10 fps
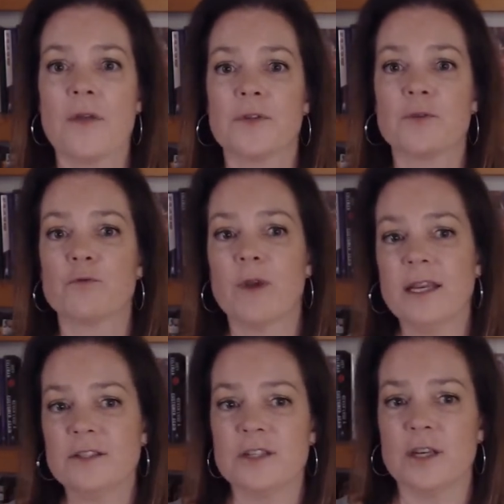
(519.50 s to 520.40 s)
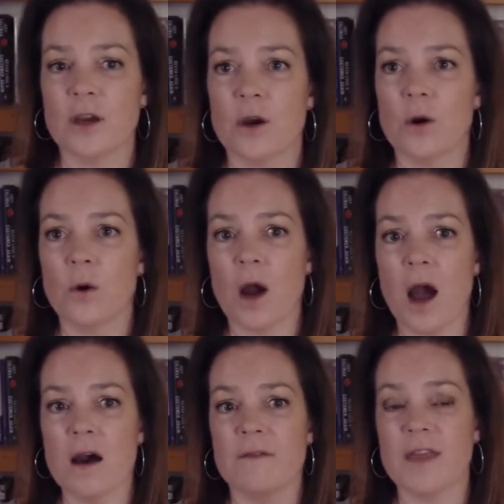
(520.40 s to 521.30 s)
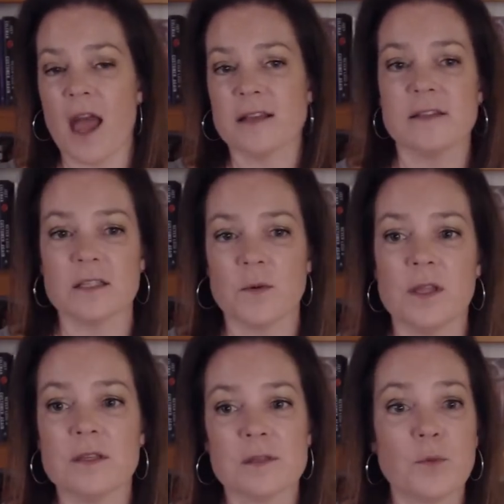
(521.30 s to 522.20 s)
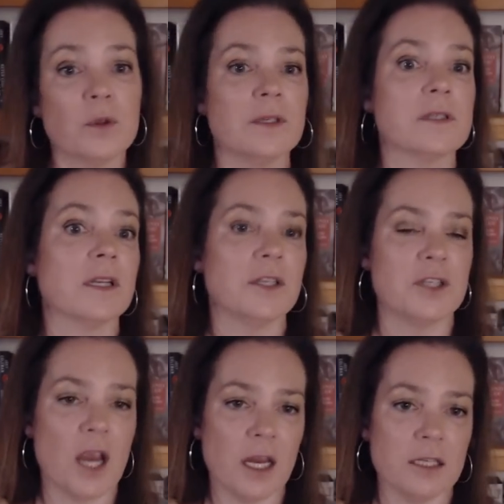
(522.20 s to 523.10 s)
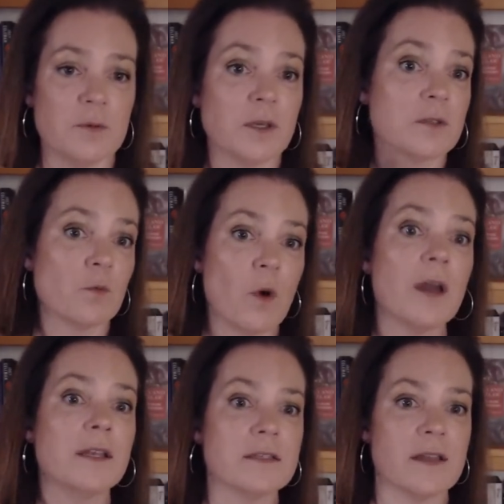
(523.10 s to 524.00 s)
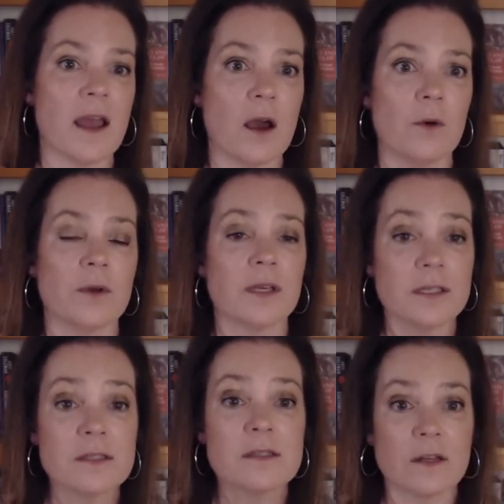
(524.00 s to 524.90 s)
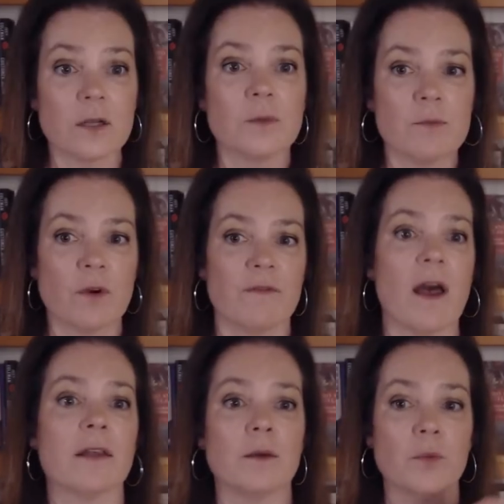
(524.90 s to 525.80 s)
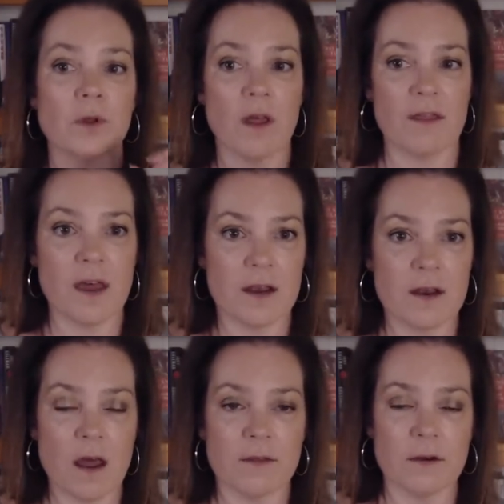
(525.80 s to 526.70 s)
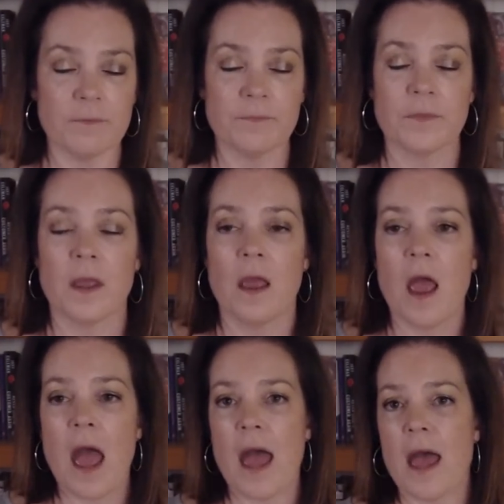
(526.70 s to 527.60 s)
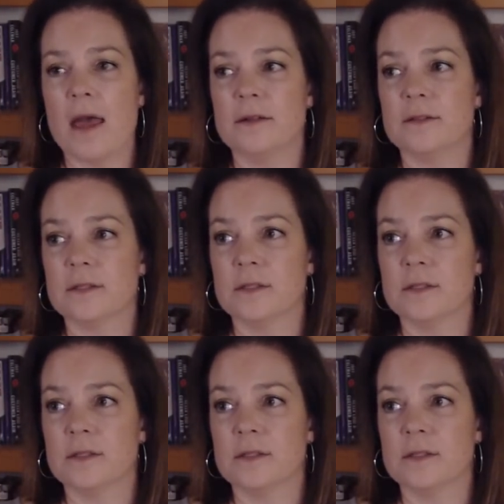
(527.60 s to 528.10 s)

the ratio of the assets within this pool is going to change because one is now considerably more valuable than another. And